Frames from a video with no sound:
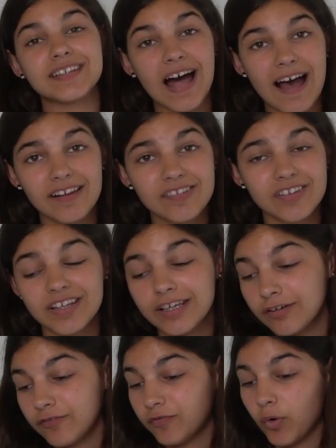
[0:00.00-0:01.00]

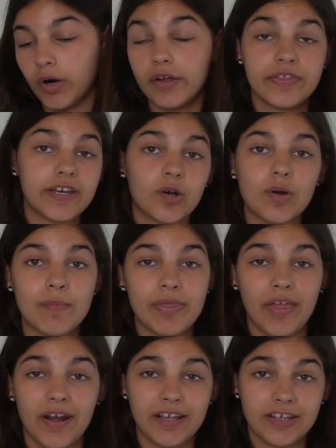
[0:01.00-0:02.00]
lastly, for the
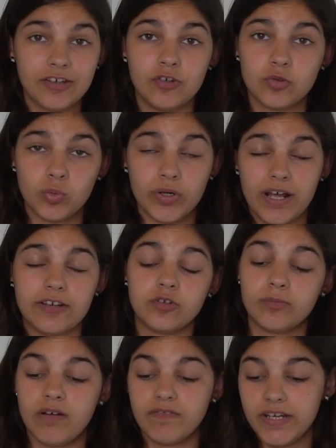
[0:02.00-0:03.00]
equipment that I use when I
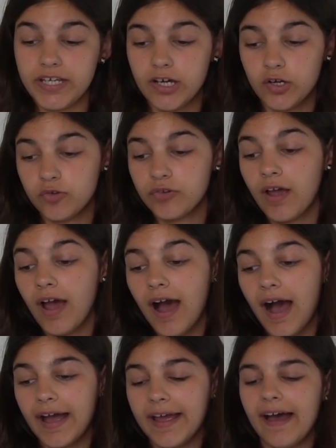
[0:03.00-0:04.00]
do my videos,
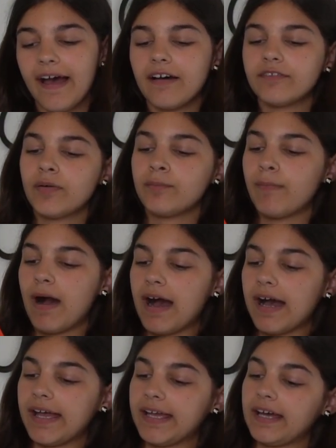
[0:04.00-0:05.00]
I have
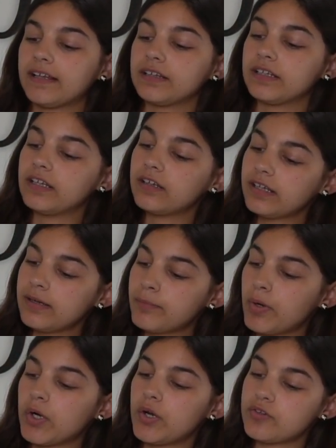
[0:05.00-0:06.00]
my
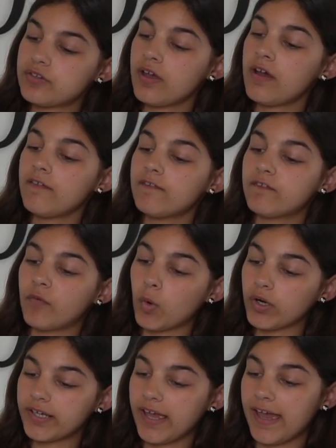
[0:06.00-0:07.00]
Lilliput
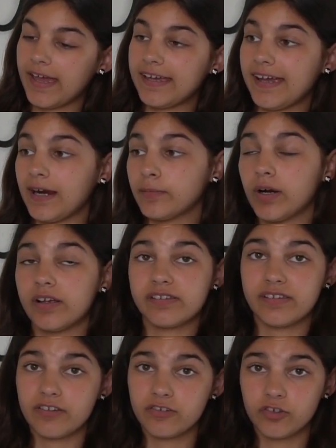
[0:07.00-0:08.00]
4K camera
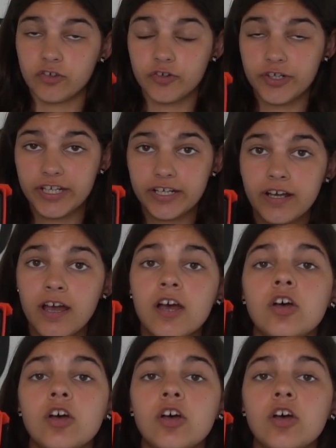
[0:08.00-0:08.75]
assist screen.